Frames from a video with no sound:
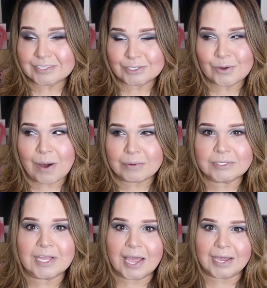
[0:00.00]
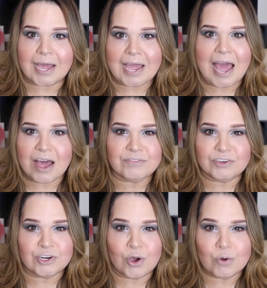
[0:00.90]
So I was like, I have
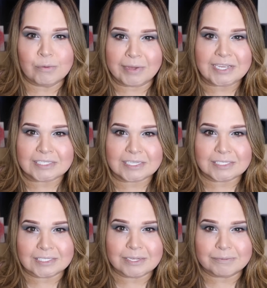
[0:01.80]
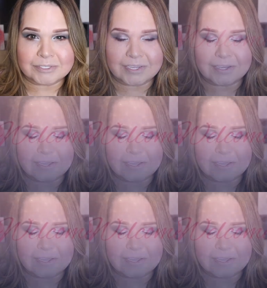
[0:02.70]
to know who makes this lipstick.